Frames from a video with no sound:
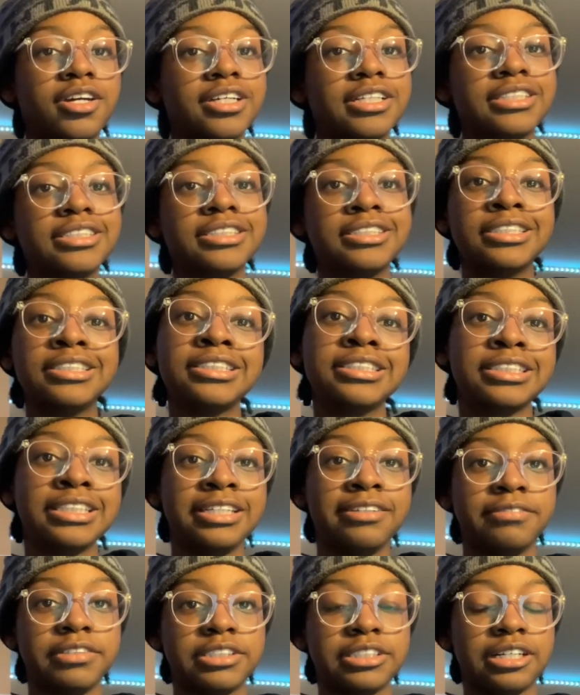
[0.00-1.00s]
Since
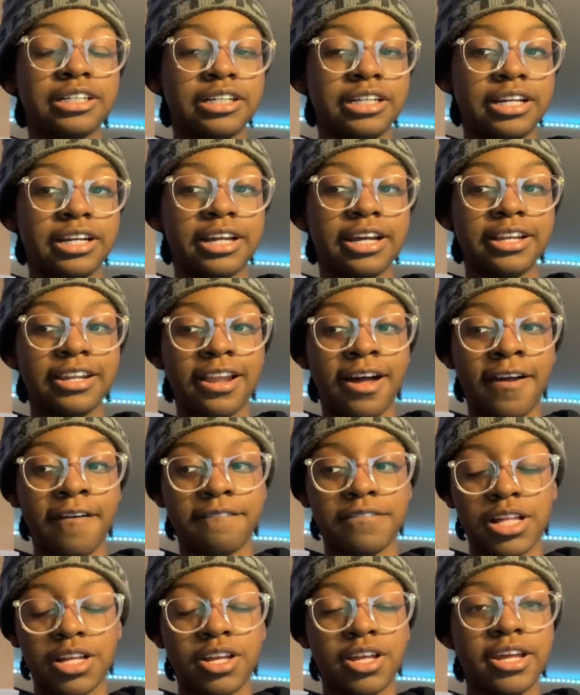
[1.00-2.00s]
leaving Saturday Night Live,
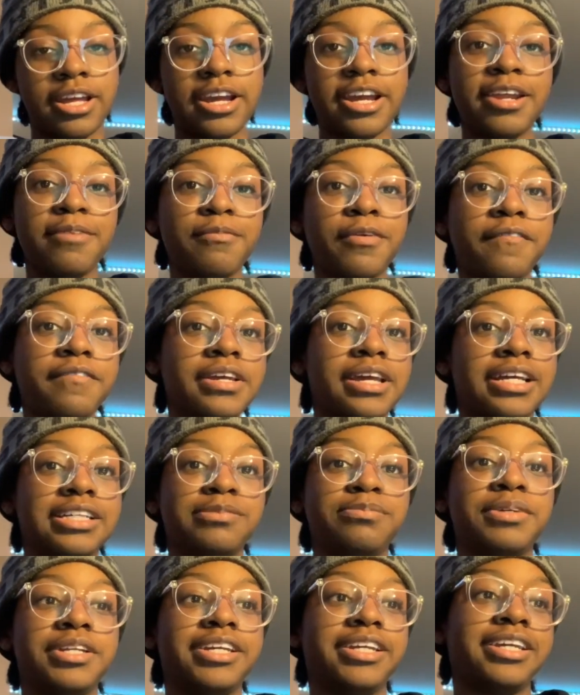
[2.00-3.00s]
Eddie Murphy has
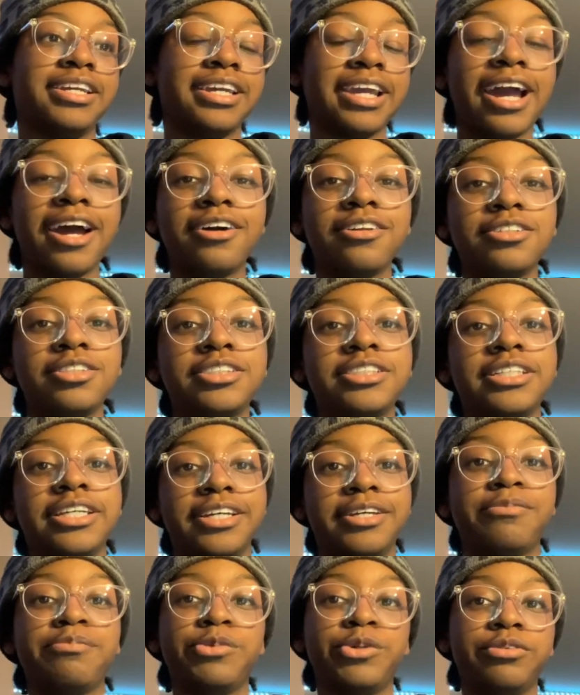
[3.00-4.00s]
been in countless hit
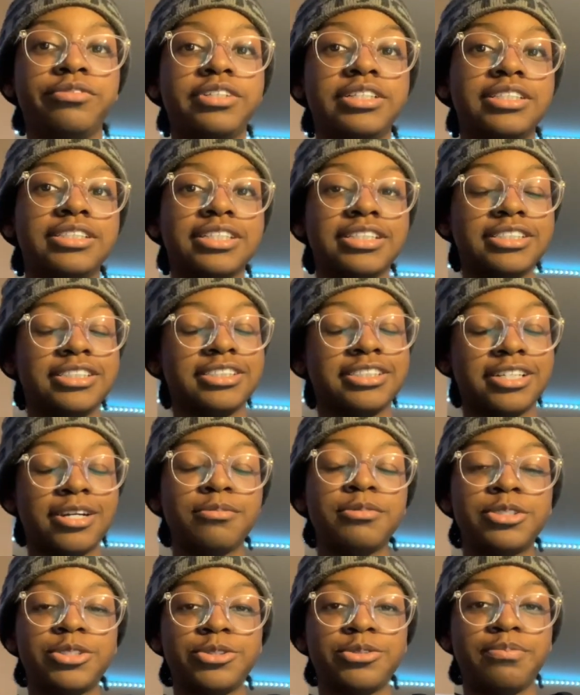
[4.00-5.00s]
movies such as Coming
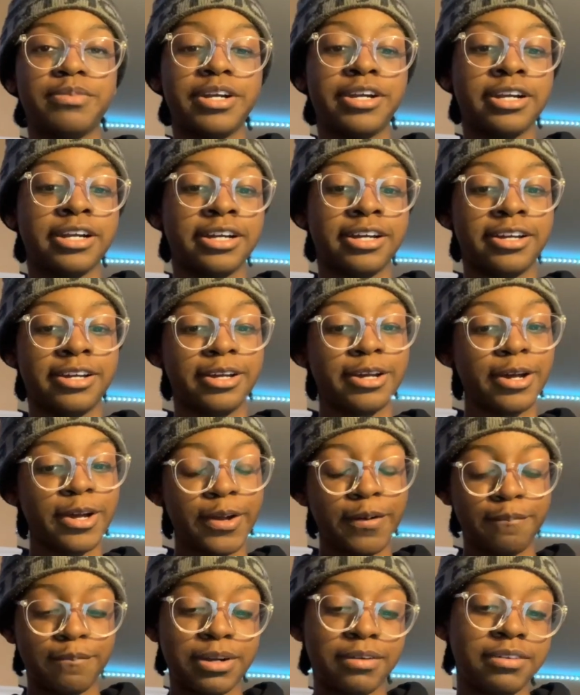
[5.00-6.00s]
to America,
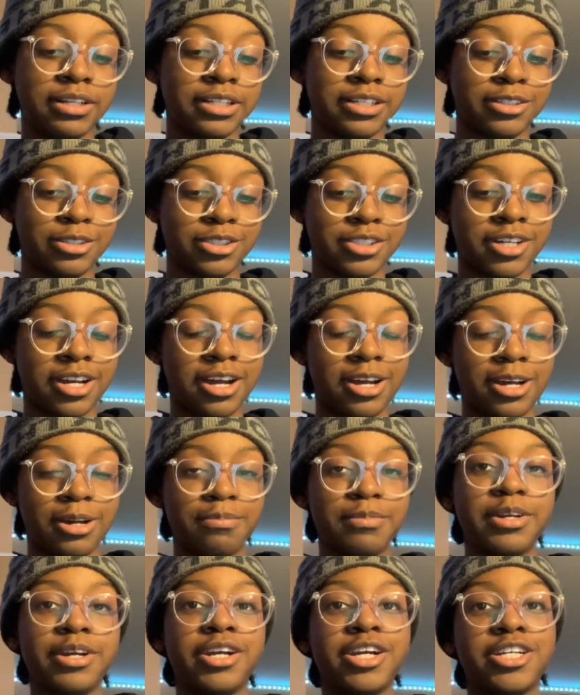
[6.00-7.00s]
Beverly Hills Cop,
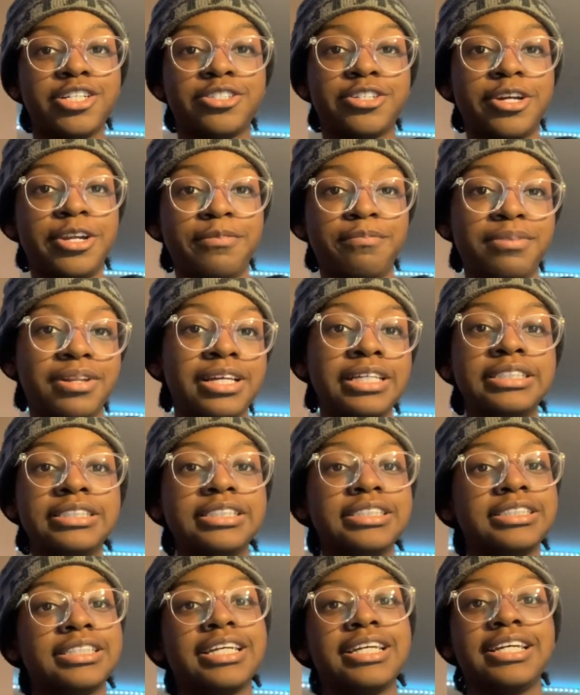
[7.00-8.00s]
Trading
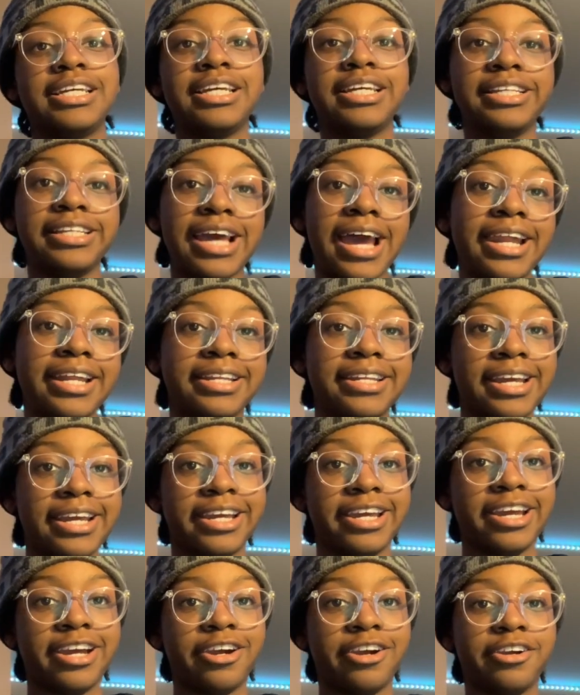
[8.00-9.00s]
Places, and Daddy
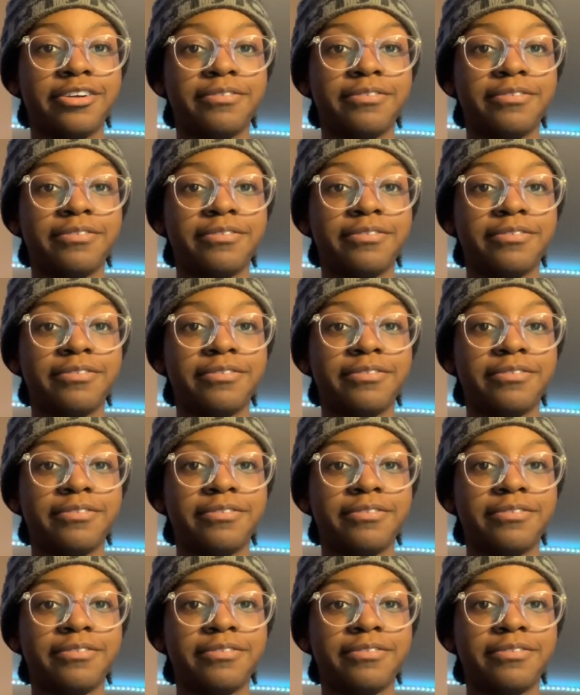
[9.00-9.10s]
Daycare.